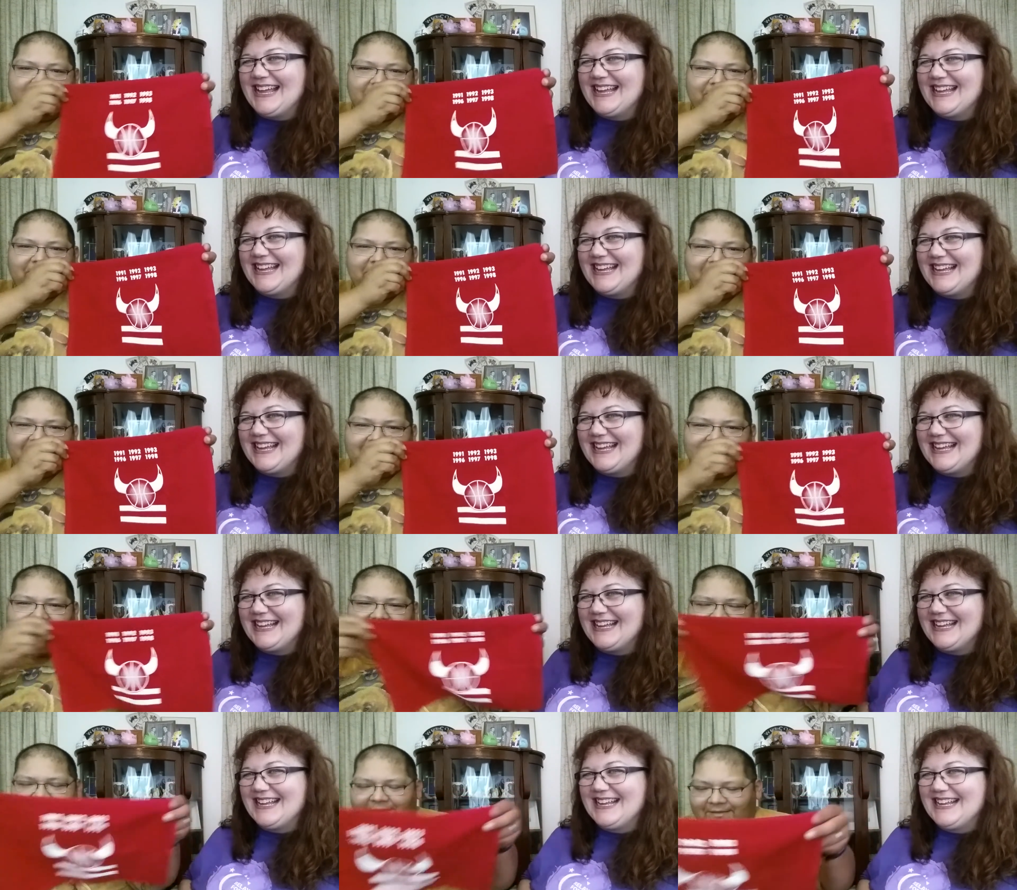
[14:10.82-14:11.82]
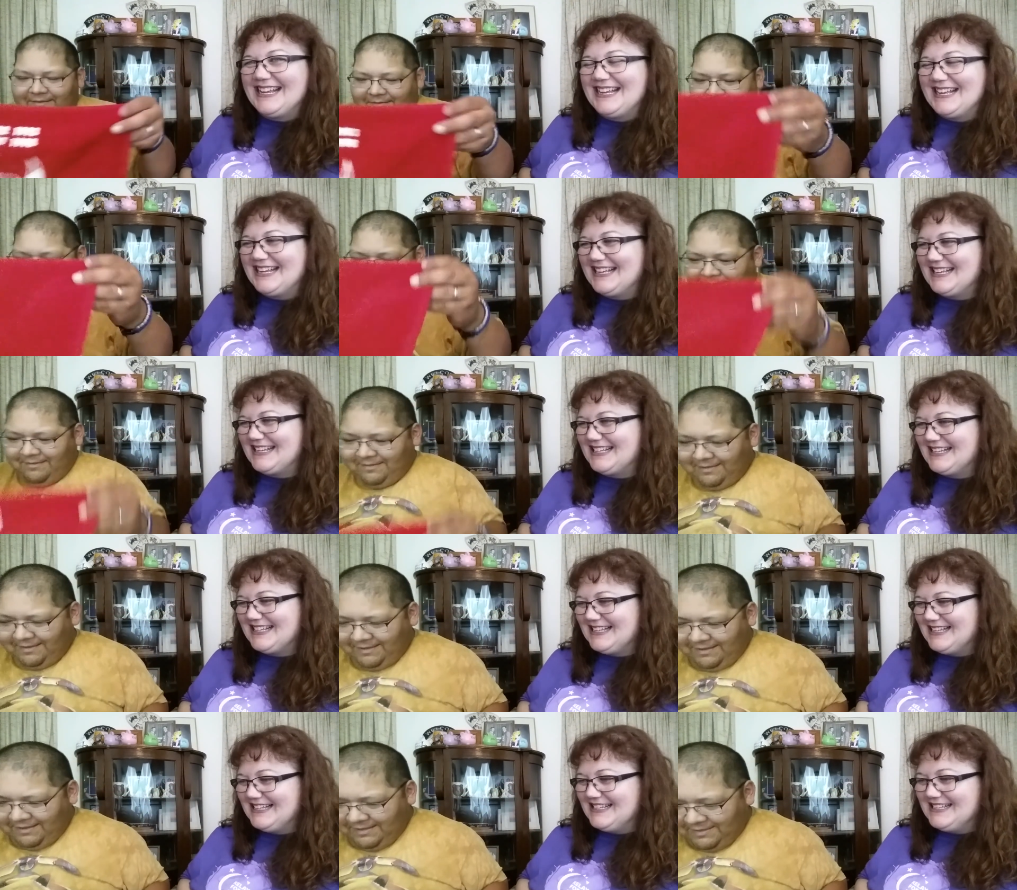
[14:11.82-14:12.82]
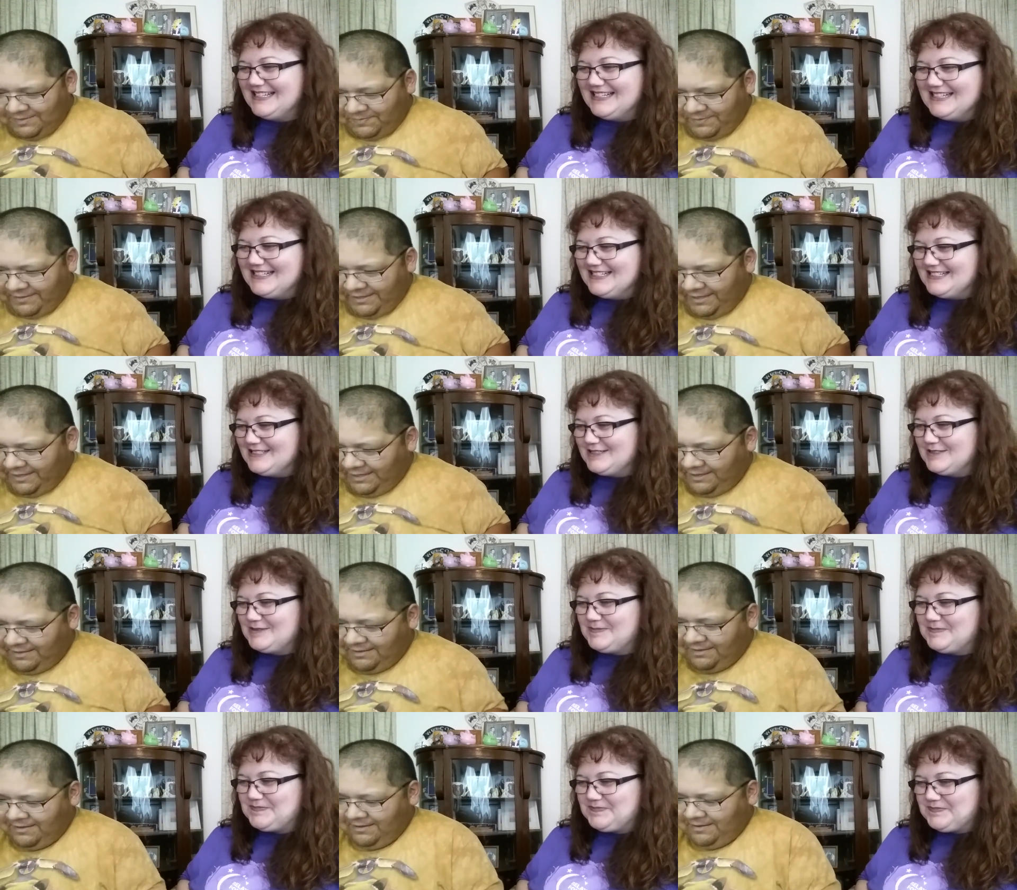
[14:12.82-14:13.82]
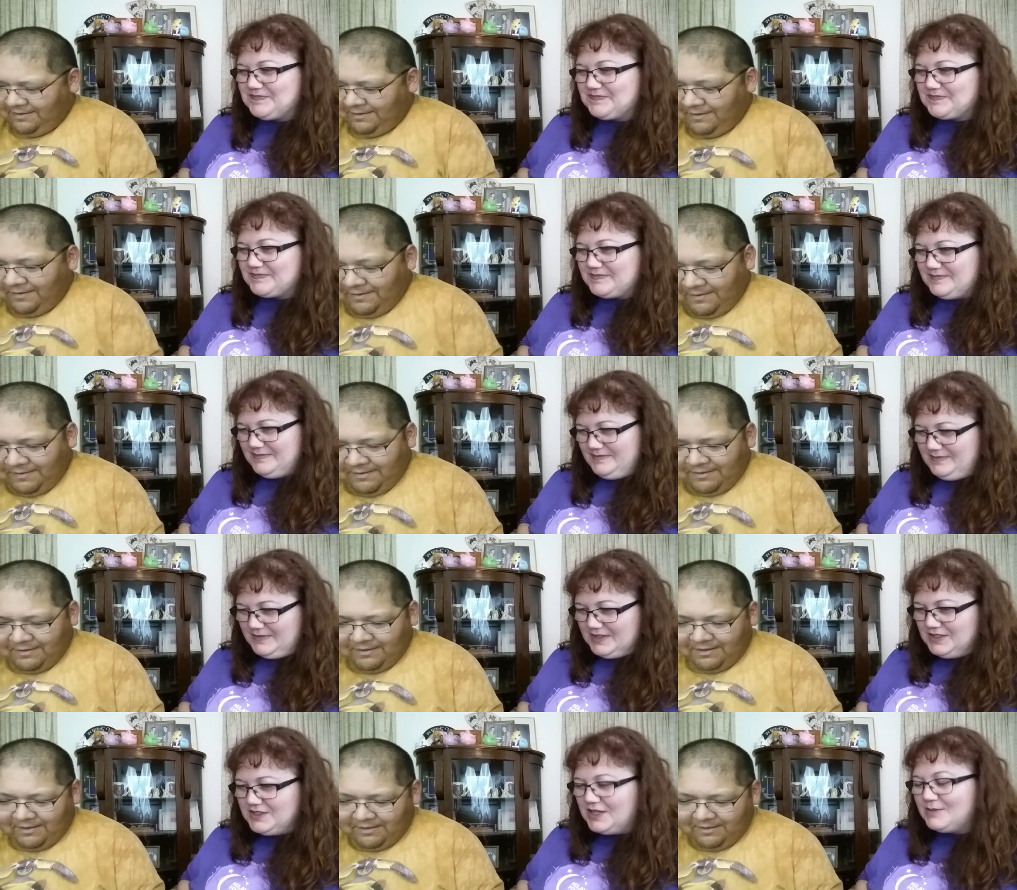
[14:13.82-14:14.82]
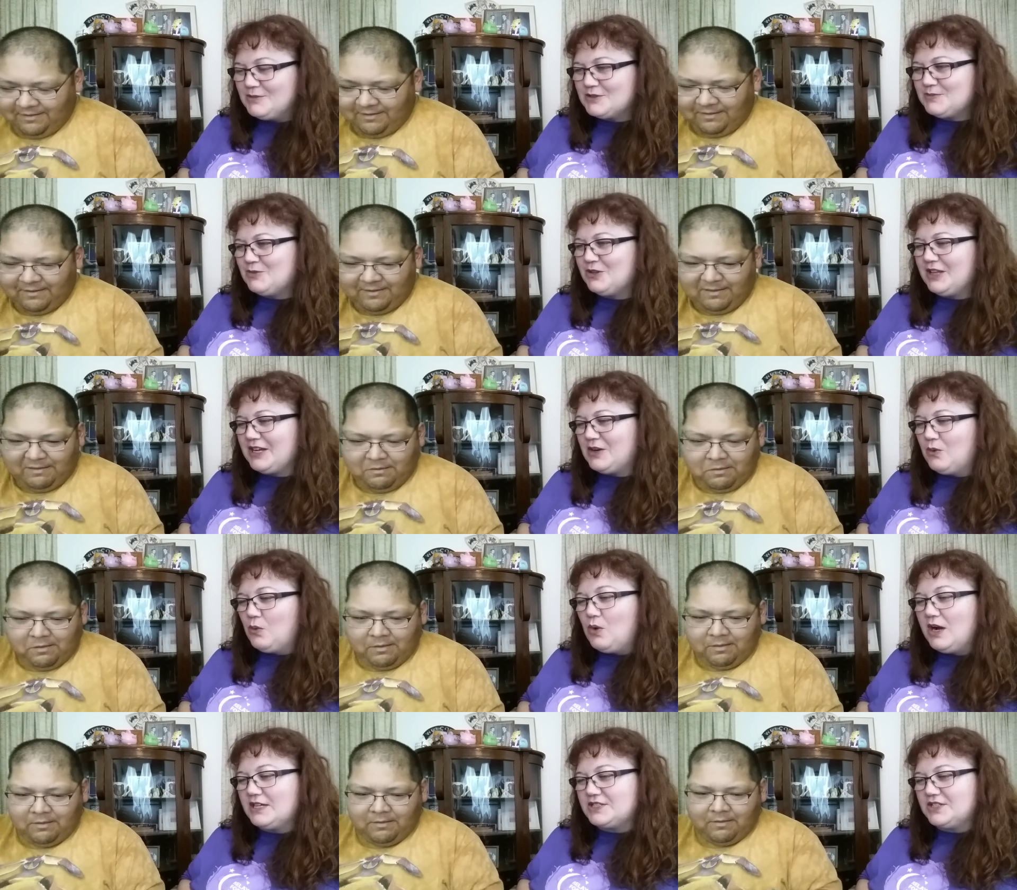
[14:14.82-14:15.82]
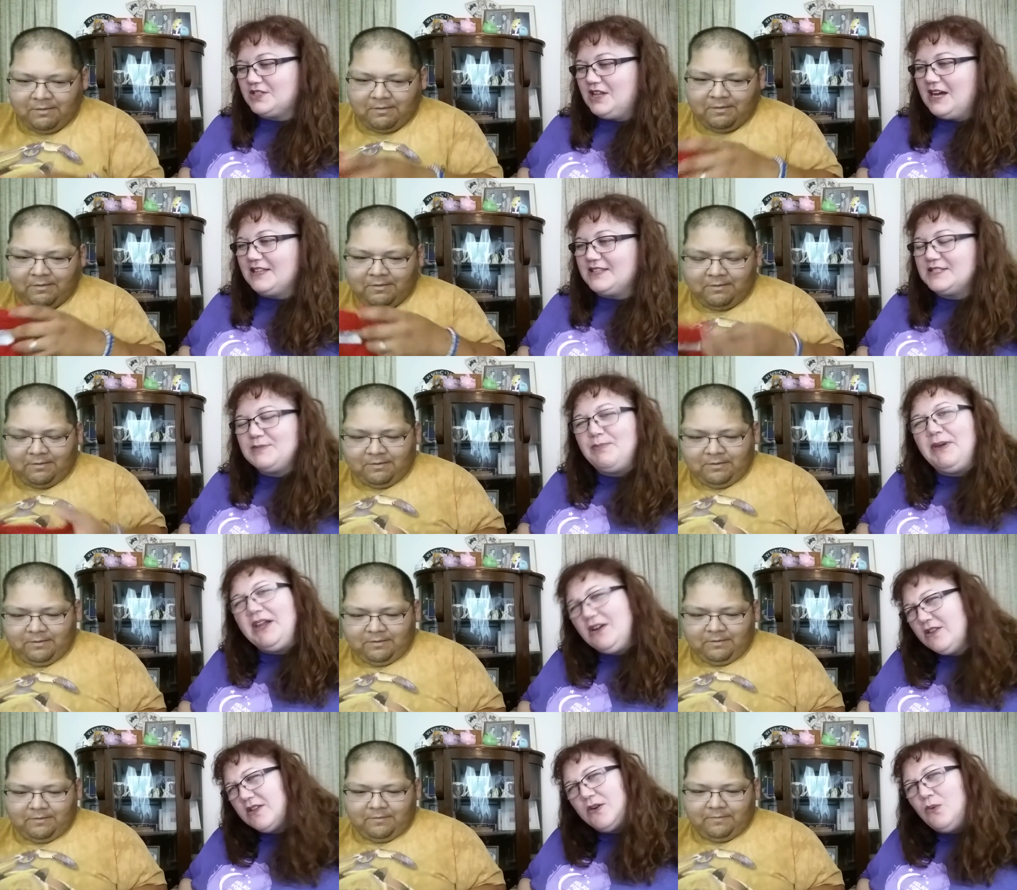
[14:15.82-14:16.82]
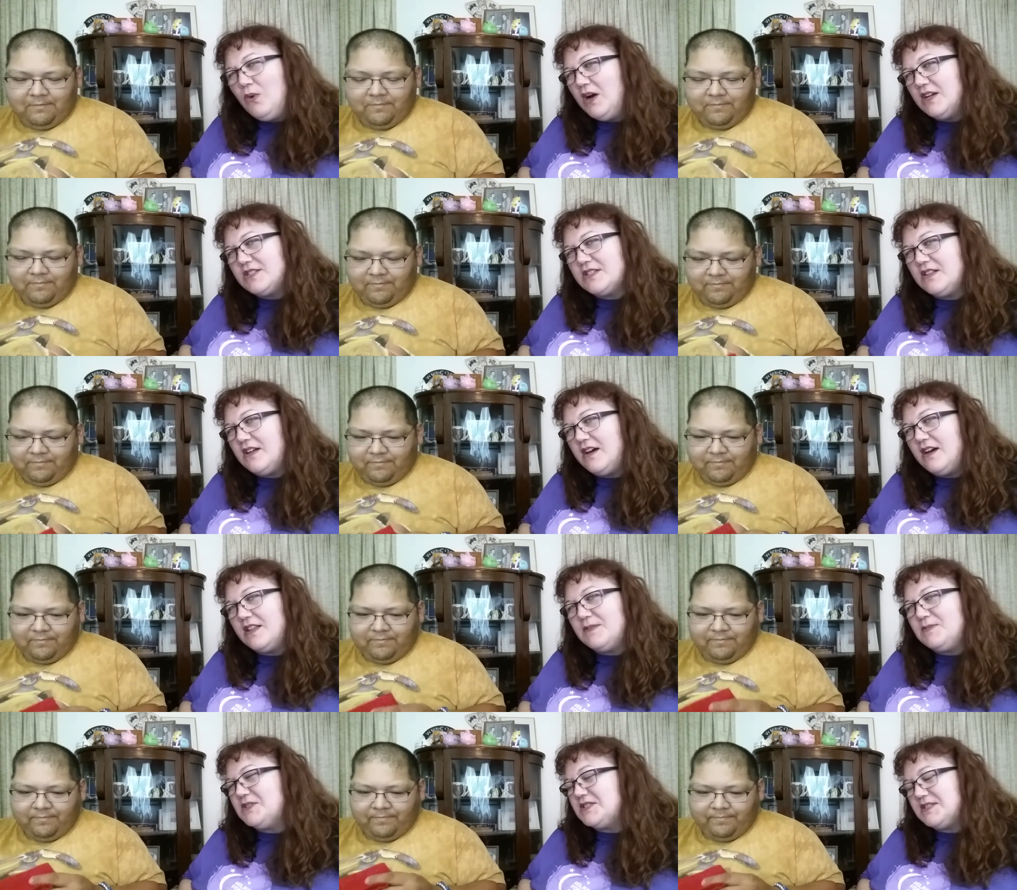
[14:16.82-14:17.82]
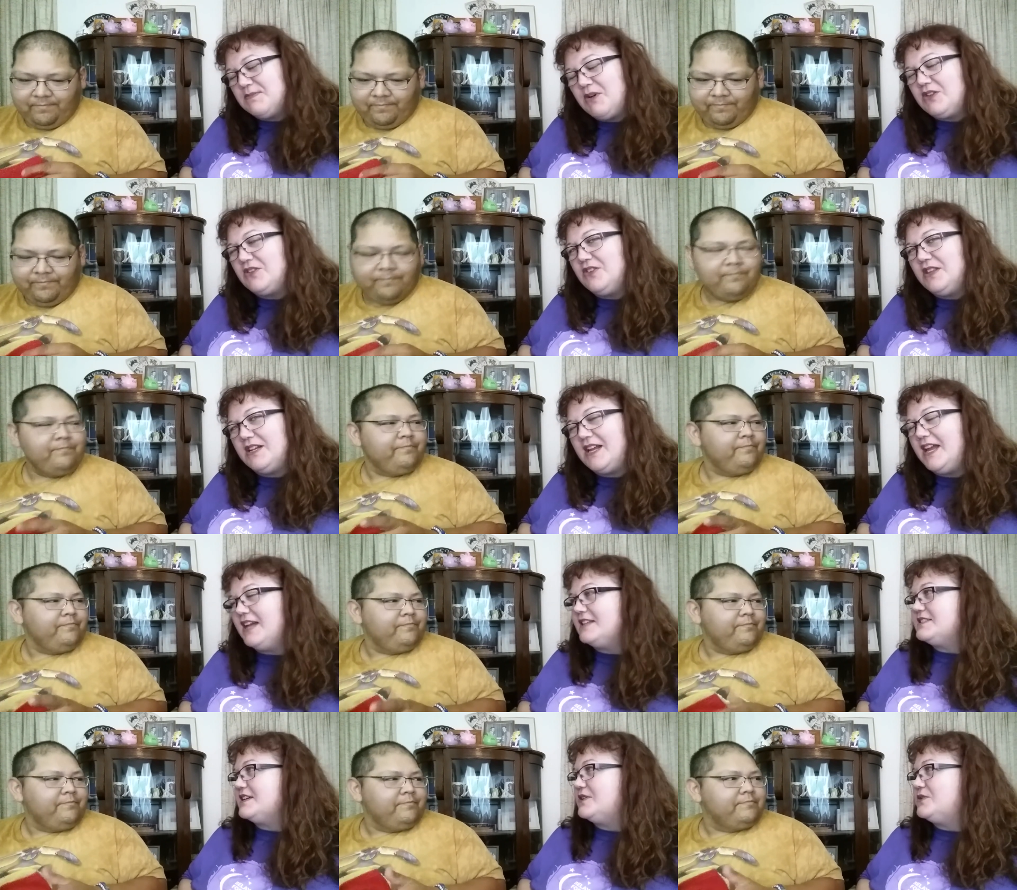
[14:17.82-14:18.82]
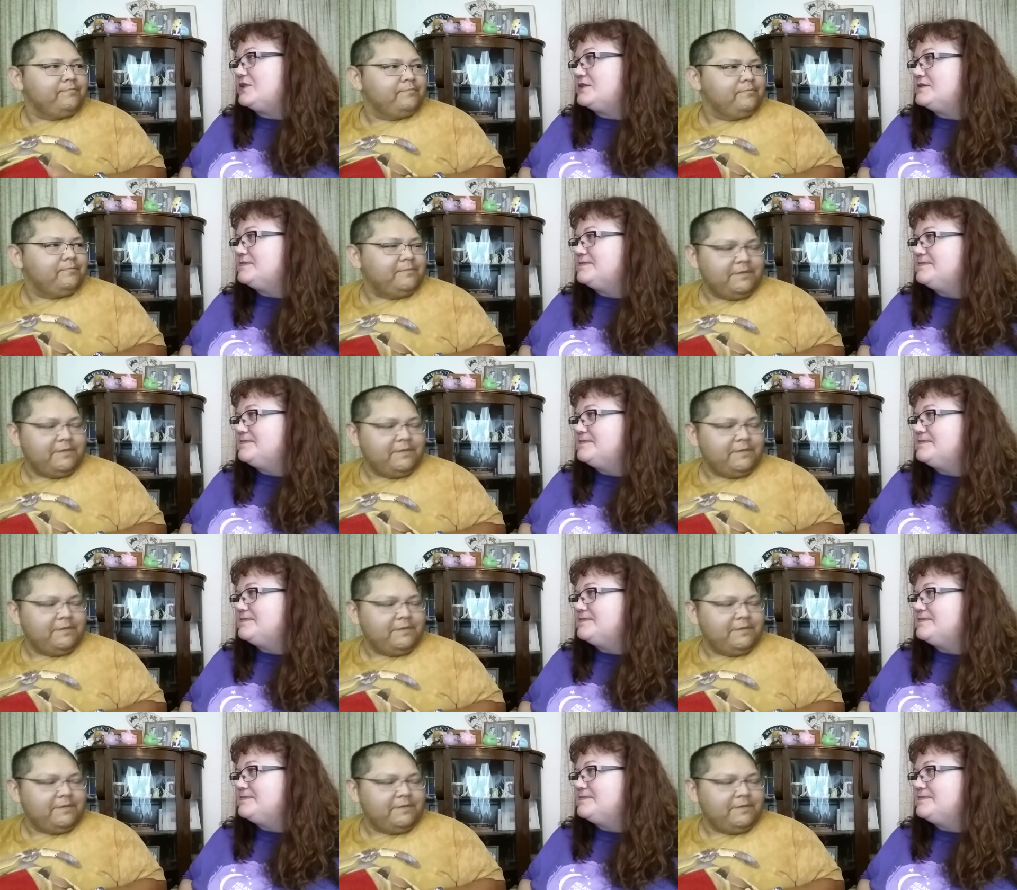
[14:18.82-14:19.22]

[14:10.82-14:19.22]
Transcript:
Speaker 1: Anybody? Anybody? That's pretty neat. It's almost more like a washcloth. It's bigger than a washcloth, but smaller than a hand towel.